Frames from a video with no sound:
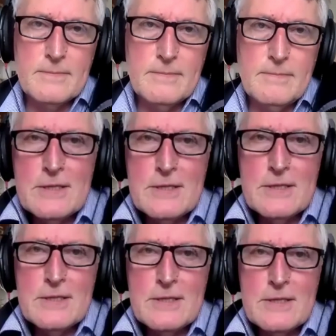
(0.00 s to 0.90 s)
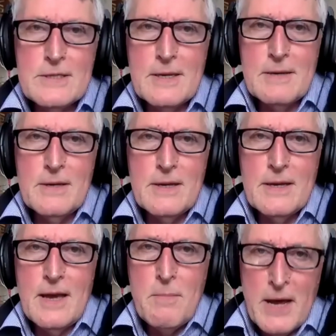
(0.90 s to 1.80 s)
When I was a
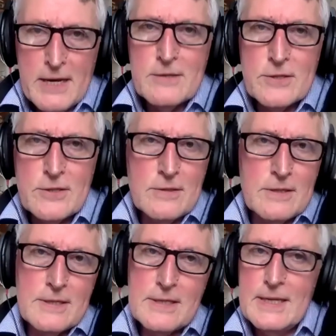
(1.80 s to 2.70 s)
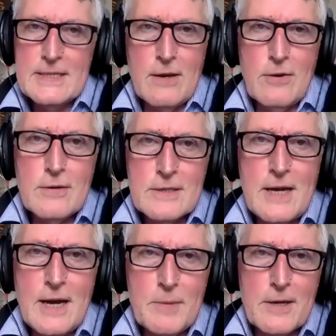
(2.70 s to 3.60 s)
medical student, and it's a long
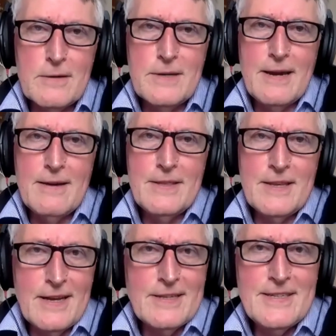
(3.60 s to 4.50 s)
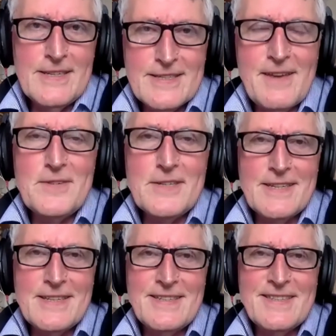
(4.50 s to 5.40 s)
time ago now, in the
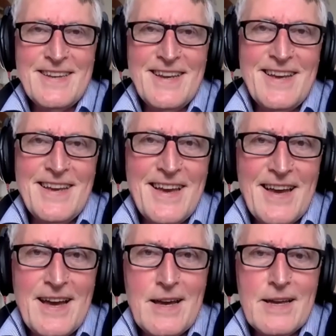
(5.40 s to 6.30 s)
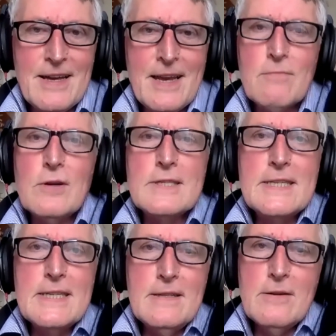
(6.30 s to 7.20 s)
1970s, it was
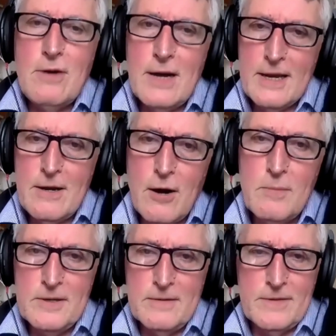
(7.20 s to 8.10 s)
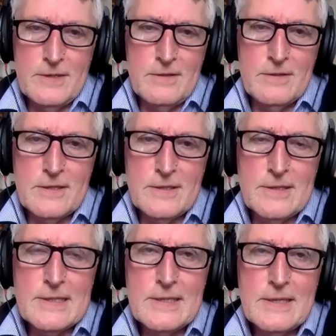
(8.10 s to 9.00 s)
still quite common for
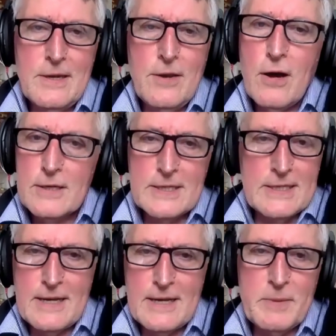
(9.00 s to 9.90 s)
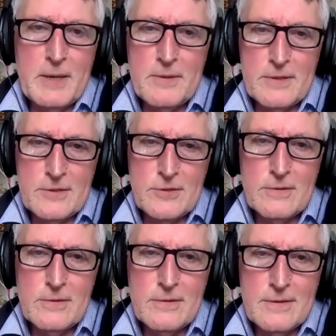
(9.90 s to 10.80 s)
doctors not to tell people the
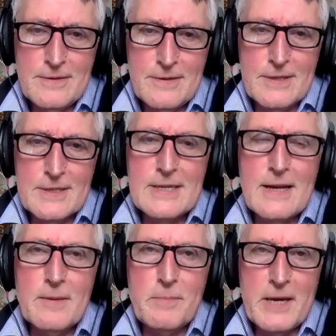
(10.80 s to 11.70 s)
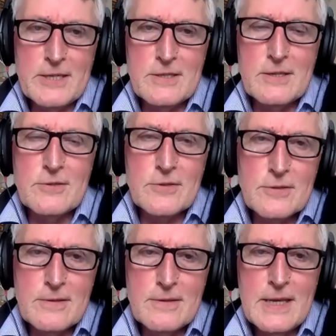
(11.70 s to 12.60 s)
truth, not to tell the patient the
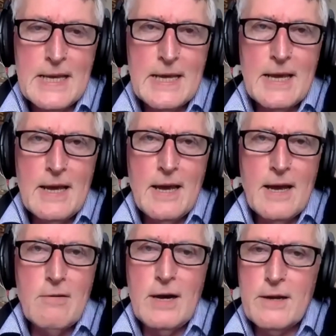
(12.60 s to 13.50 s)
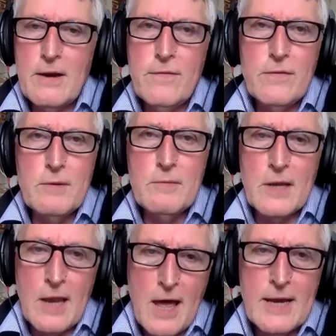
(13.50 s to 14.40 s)
truth. Quite often we would
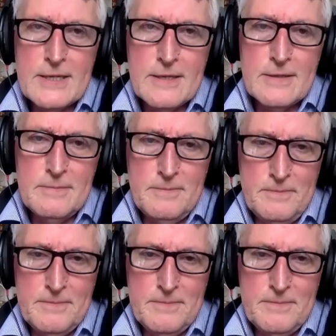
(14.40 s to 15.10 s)
lie to them,